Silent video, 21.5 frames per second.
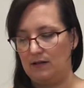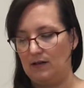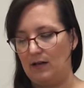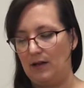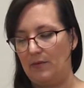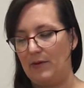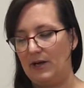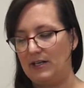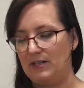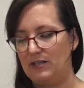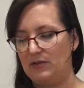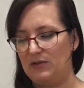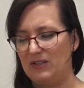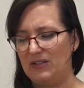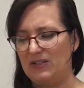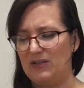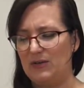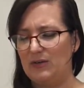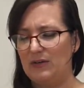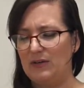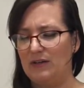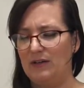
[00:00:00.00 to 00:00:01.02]
I might do a
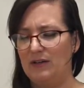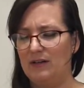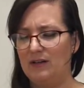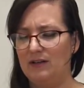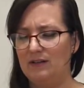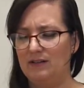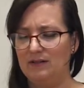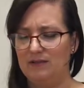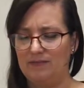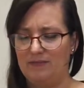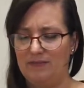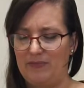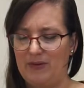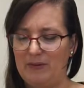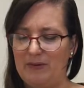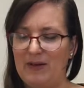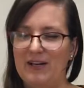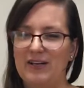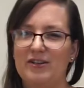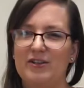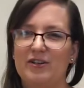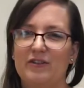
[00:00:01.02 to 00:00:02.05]
sew along. I'm
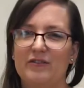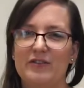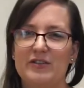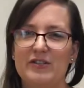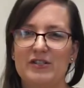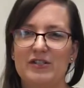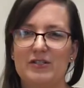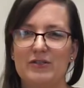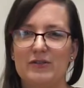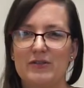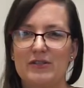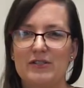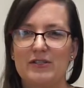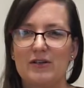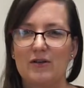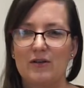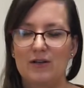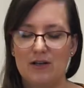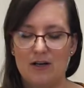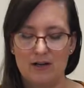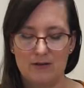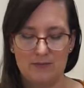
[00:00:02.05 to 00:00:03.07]
kind of nervous to do a sew
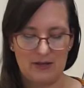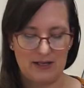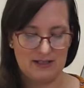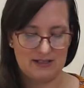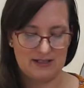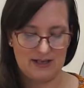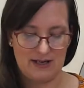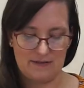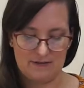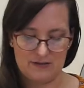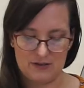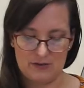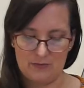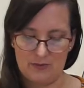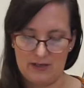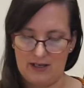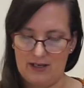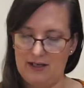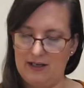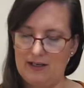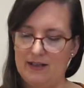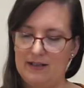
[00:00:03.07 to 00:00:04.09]
along because I have so many
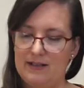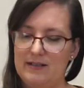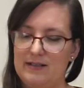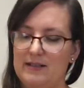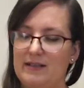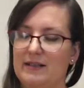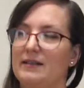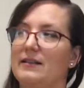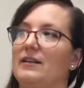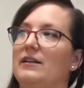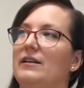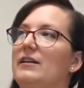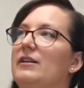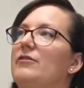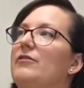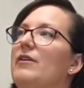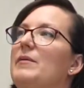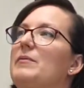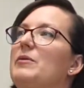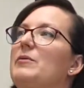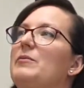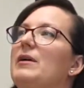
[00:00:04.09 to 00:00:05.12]
kids that they'll
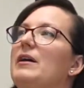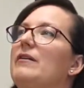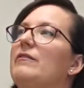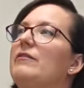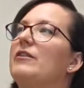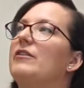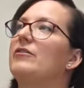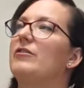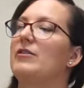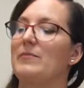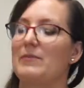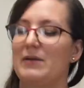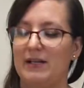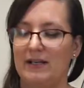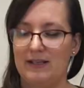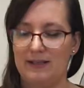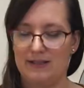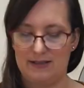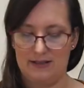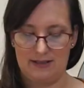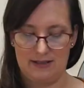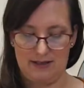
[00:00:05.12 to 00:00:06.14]
interrupt me every 3
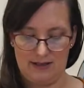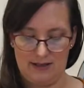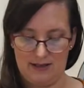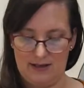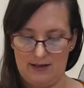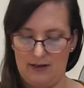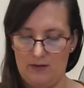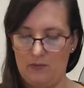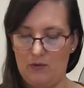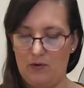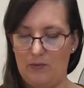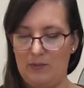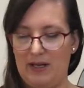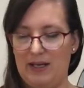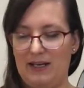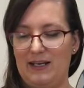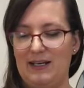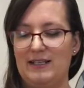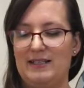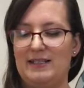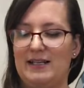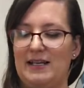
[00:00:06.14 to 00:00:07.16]
minutes, and then it won't make
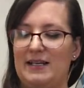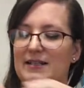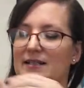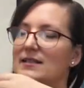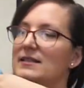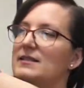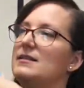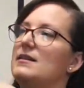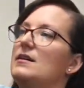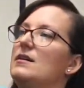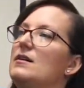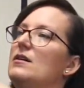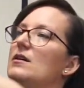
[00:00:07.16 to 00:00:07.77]
any sense